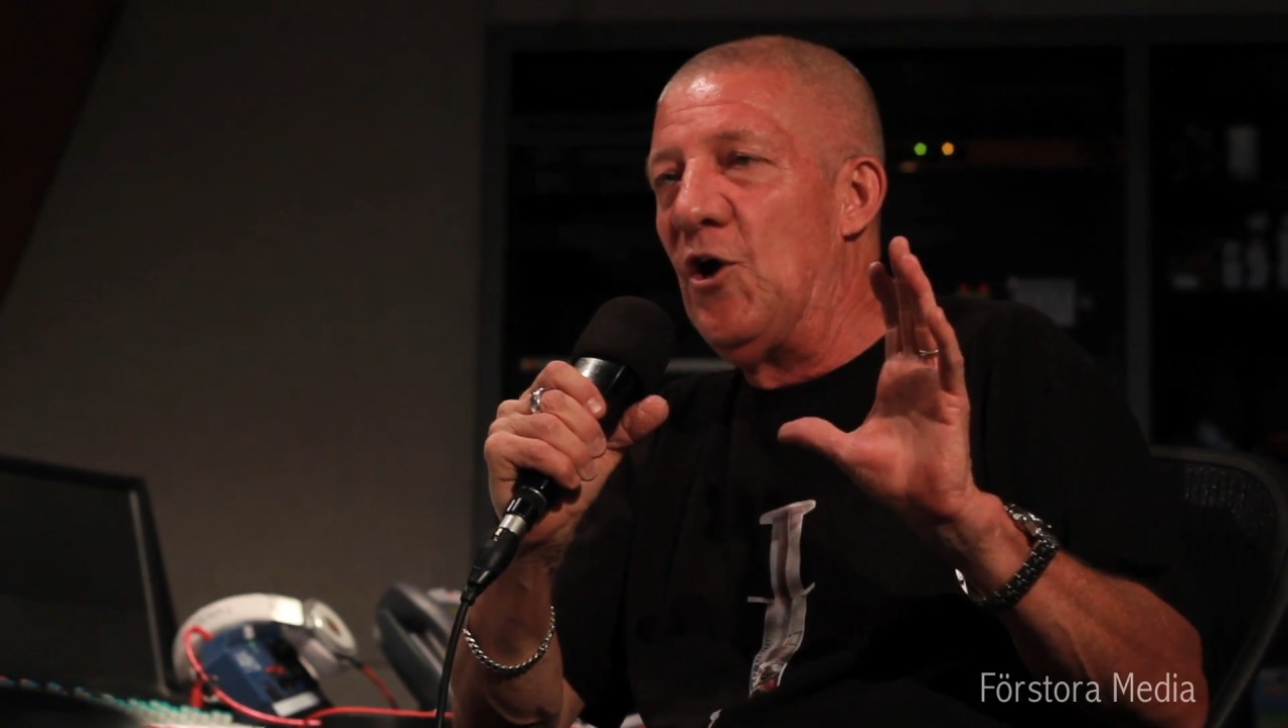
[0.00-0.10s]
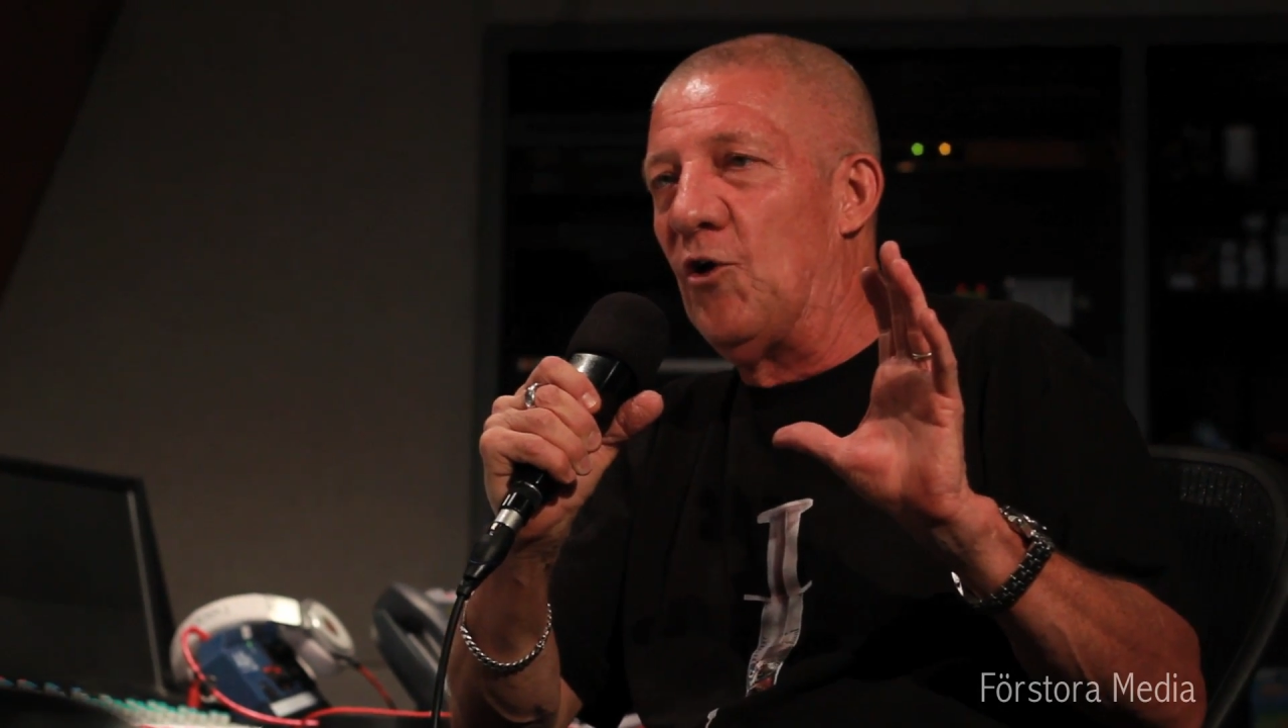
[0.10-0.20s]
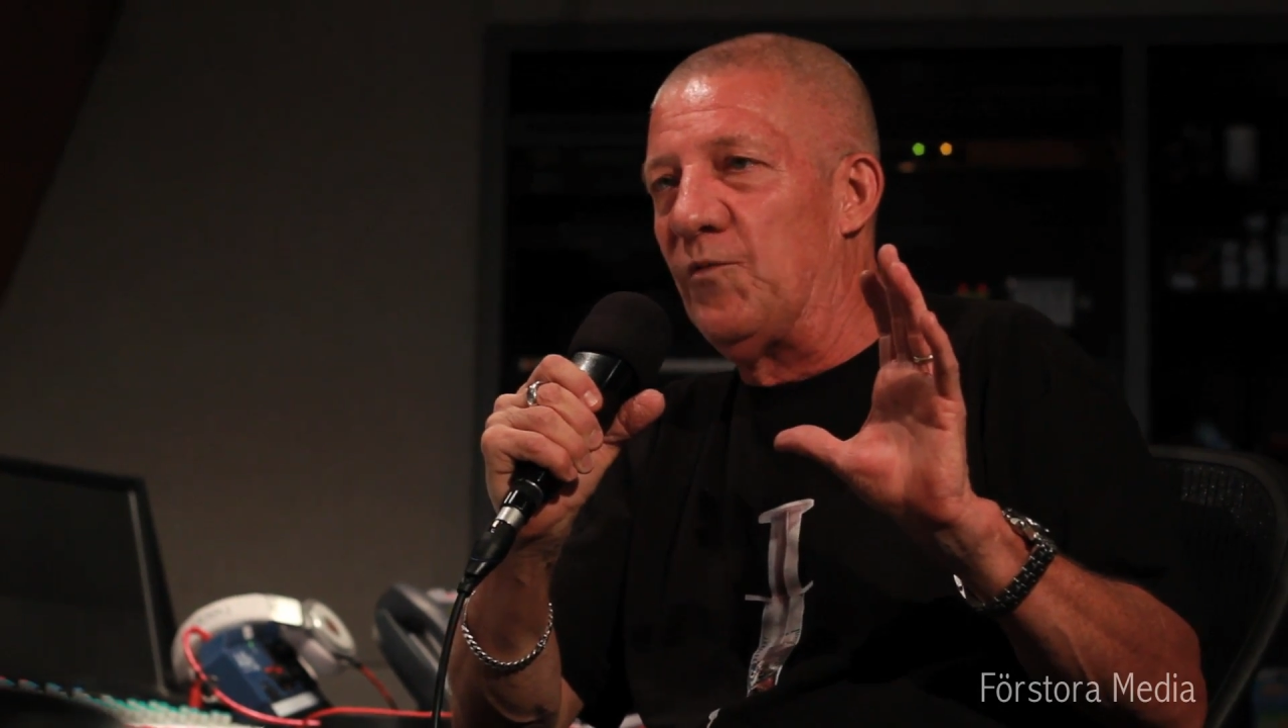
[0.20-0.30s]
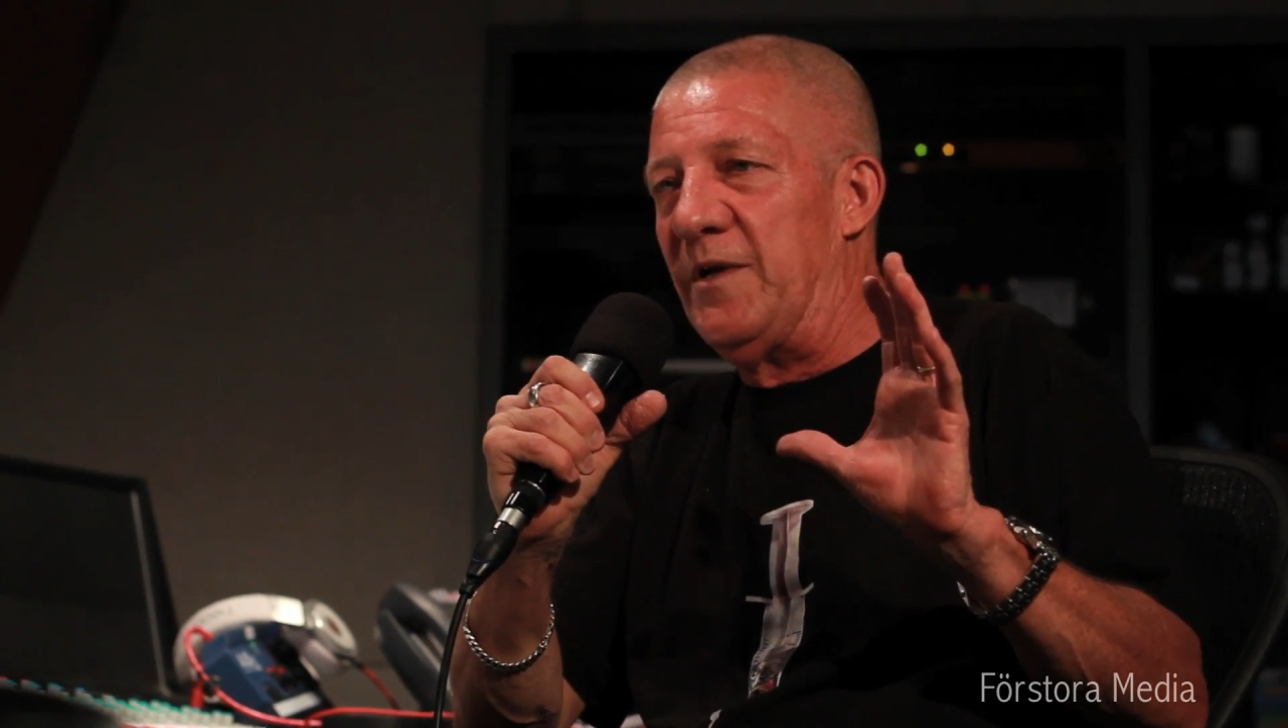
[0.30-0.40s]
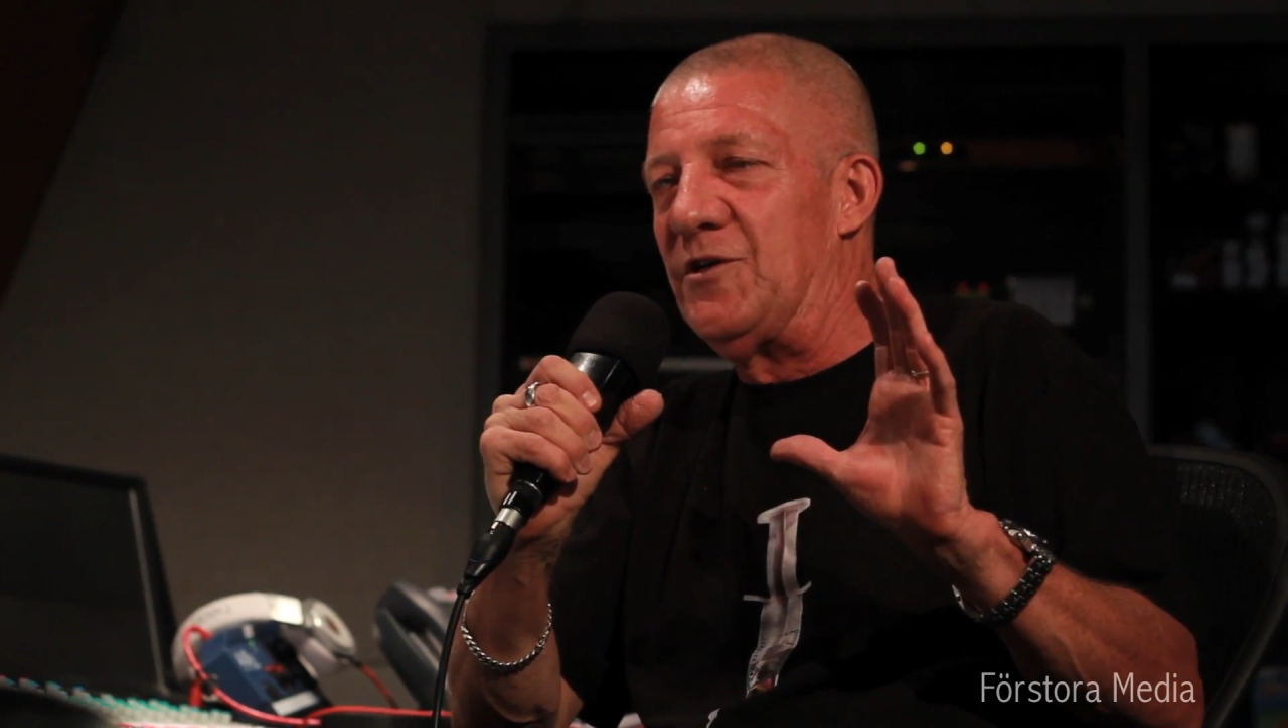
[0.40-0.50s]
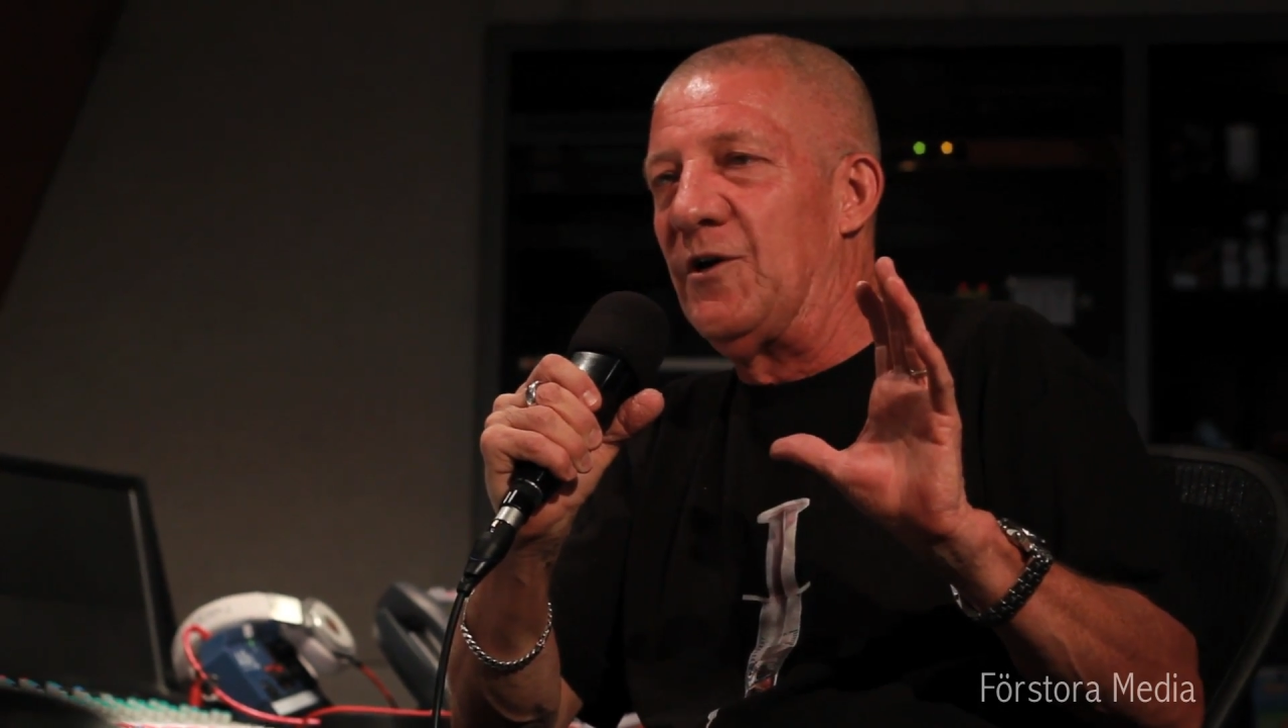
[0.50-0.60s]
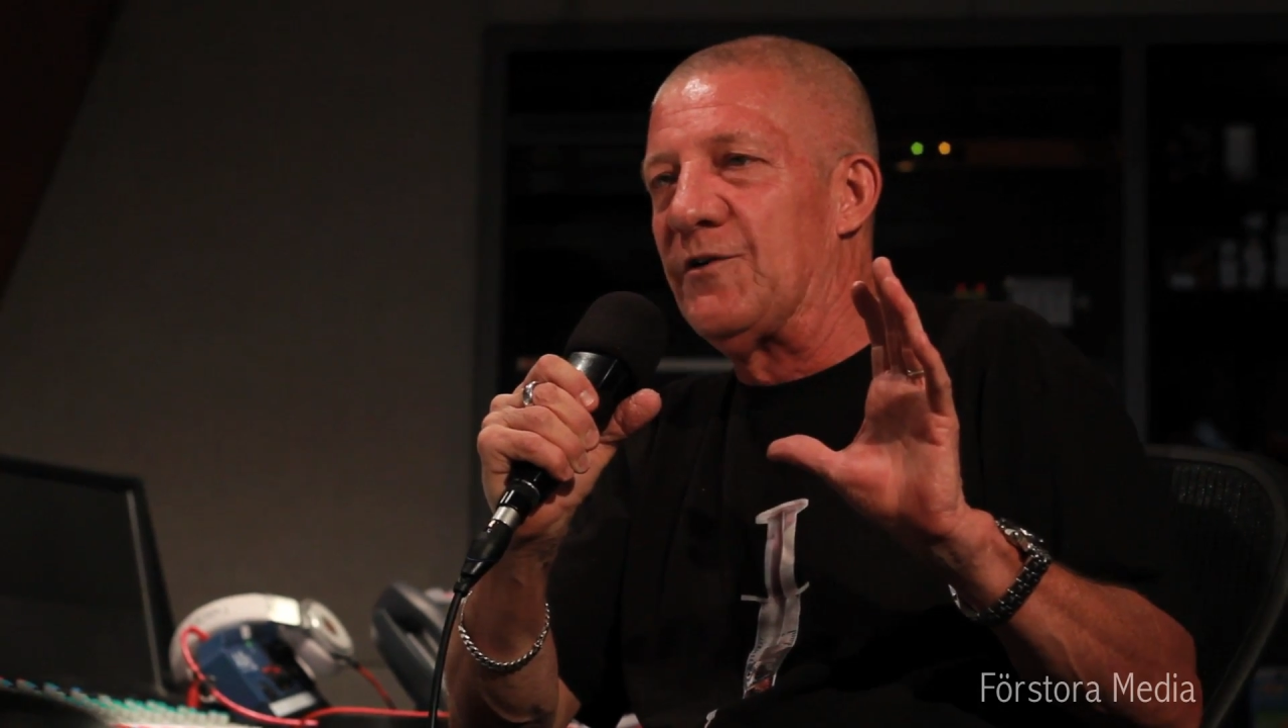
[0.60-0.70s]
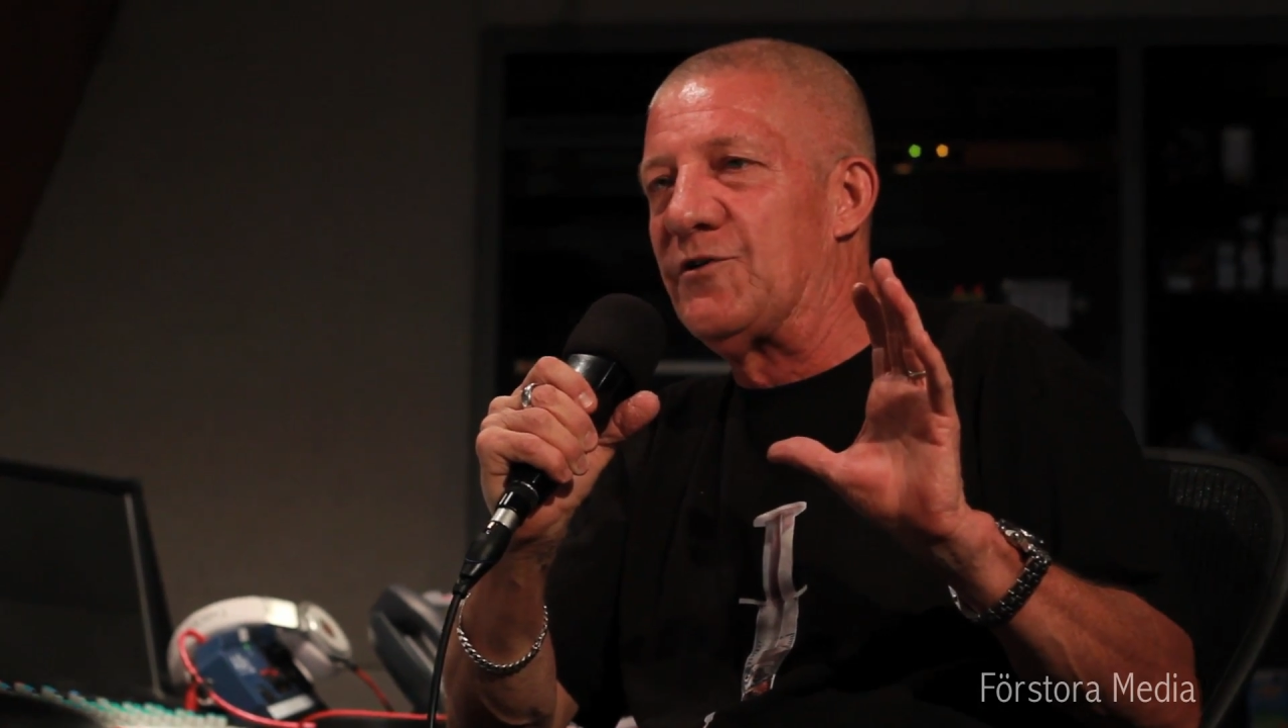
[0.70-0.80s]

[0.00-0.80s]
original